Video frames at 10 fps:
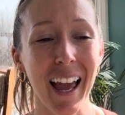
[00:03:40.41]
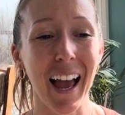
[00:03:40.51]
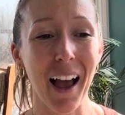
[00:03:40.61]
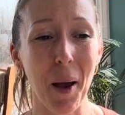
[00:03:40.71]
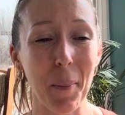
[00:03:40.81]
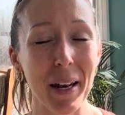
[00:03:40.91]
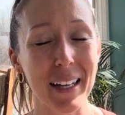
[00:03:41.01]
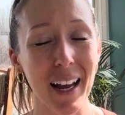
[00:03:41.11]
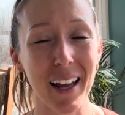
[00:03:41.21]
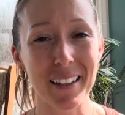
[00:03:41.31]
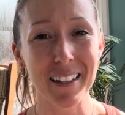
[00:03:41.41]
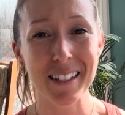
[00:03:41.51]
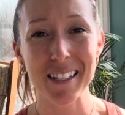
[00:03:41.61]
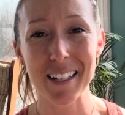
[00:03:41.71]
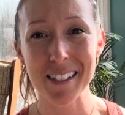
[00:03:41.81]
And again, this is
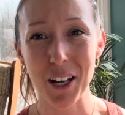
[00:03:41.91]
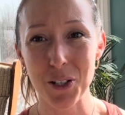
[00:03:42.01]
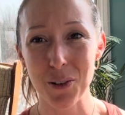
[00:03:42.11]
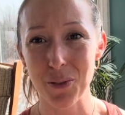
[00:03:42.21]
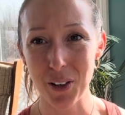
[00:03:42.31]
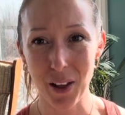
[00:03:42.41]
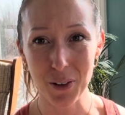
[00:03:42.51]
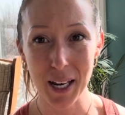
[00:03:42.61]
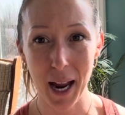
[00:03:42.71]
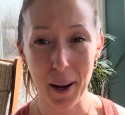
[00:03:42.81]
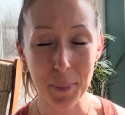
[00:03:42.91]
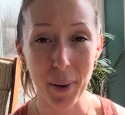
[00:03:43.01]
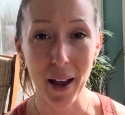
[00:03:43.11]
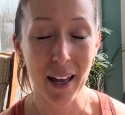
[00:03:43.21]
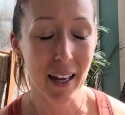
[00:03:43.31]
a discussion for another time,
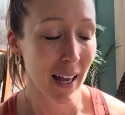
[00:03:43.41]
but